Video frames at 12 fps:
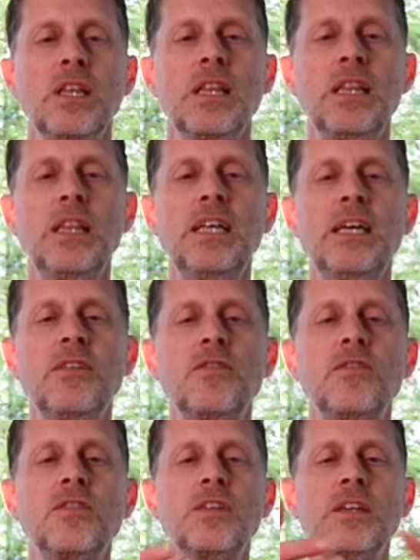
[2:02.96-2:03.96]

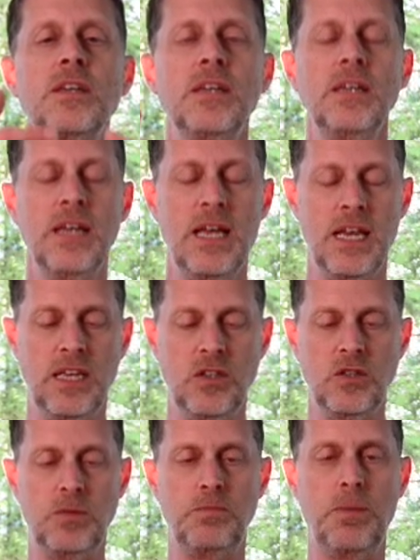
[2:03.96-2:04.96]
lift,
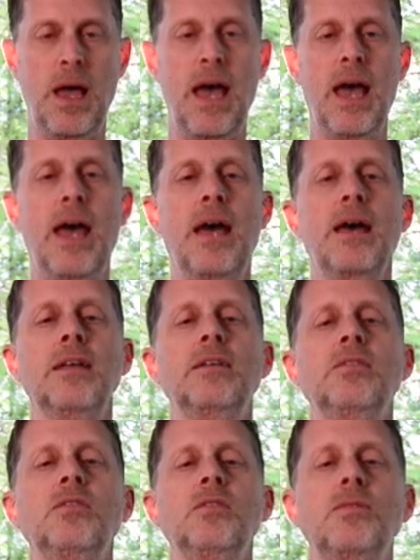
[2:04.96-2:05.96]

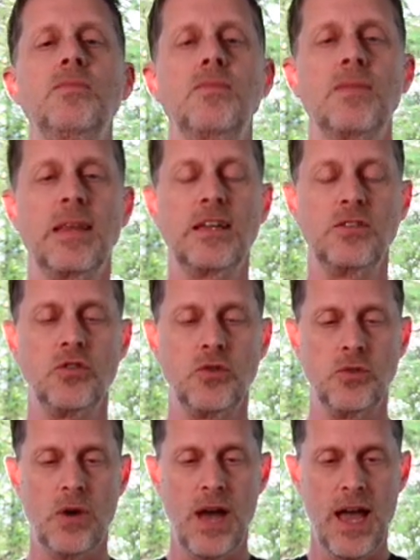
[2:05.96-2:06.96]
expand,
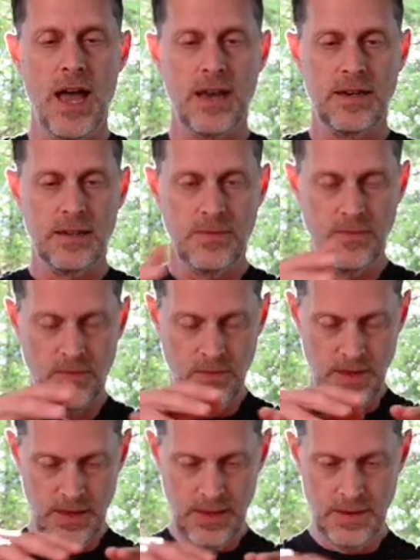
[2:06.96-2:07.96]
contract,
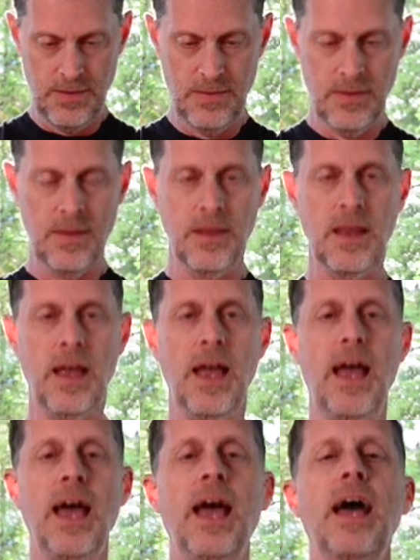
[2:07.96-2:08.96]

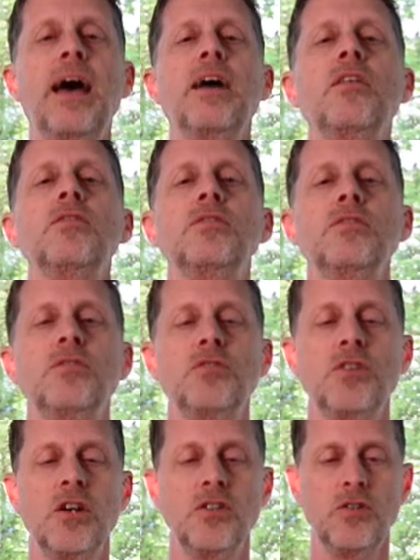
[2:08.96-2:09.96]
and you
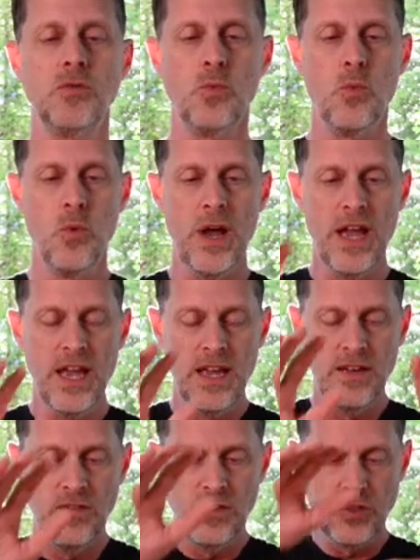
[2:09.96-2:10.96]
start to
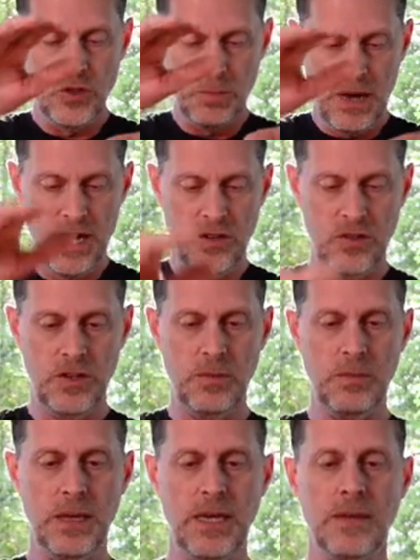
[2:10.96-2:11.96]
wave the spine a little
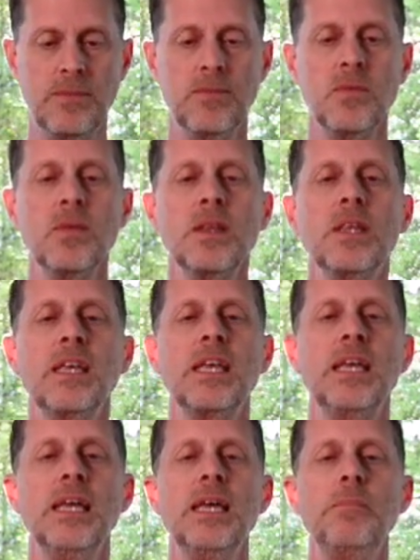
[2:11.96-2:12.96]
bit,
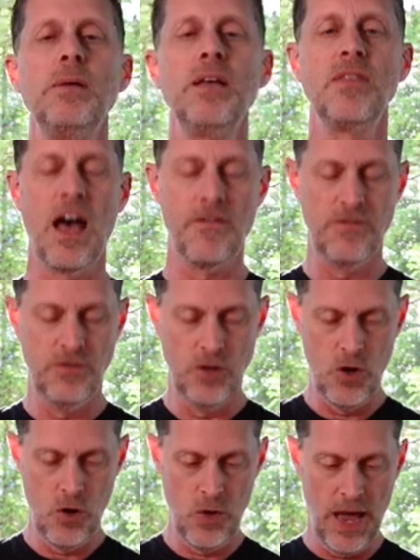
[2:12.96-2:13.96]
keeping that
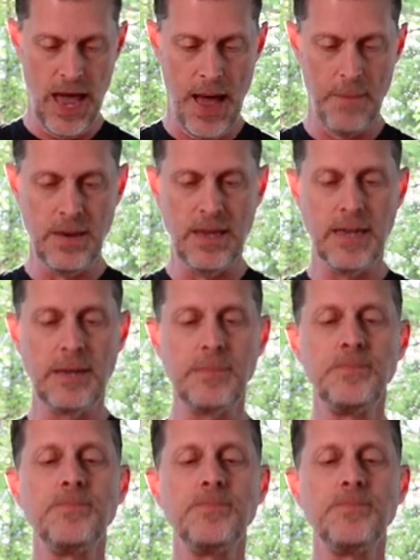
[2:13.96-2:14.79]
flow happening.